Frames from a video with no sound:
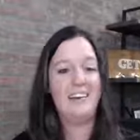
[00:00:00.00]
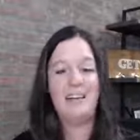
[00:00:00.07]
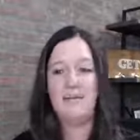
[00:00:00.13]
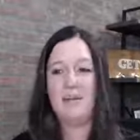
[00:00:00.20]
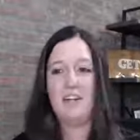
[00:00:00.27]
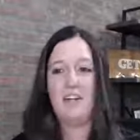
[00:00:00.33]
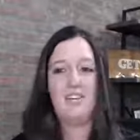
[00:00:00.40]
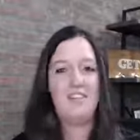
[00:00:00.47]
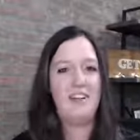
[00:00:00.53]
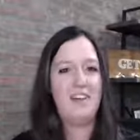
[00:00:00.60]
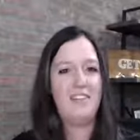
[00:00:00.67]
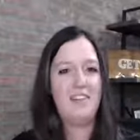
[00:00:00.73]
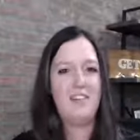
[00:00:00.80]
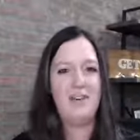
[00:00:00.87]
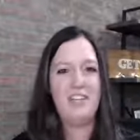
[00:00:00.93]
Let me know if you have
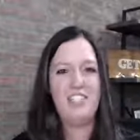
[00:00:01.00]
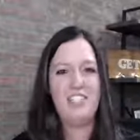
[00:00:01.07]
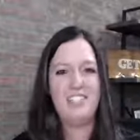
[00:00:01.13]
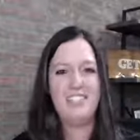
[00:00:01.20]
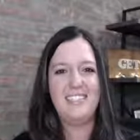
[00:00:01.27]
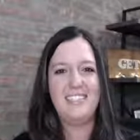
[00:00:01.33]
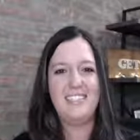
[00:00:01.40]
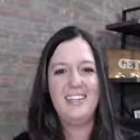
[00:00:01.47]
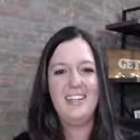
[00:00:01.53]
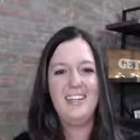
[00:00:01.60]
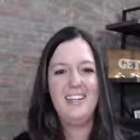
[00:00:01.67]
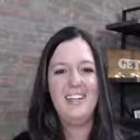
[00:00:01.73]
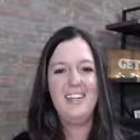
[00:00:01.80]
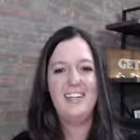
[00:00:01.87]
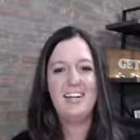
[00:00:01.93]
any questions.
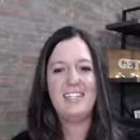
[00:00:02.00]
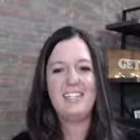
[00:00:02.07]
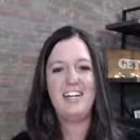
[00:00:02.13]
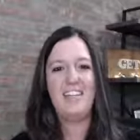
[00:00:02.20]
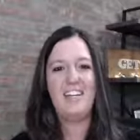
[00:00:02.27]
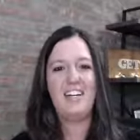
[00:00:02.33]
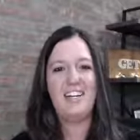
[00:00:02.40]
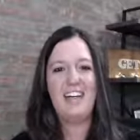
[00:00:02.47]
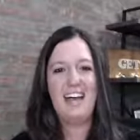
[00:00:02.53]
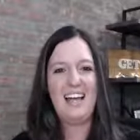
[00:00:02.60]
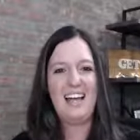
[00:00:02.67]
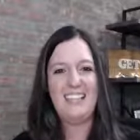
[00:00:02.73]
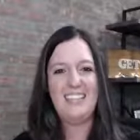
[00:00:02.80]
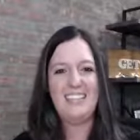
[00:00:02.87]
You guys have a good night.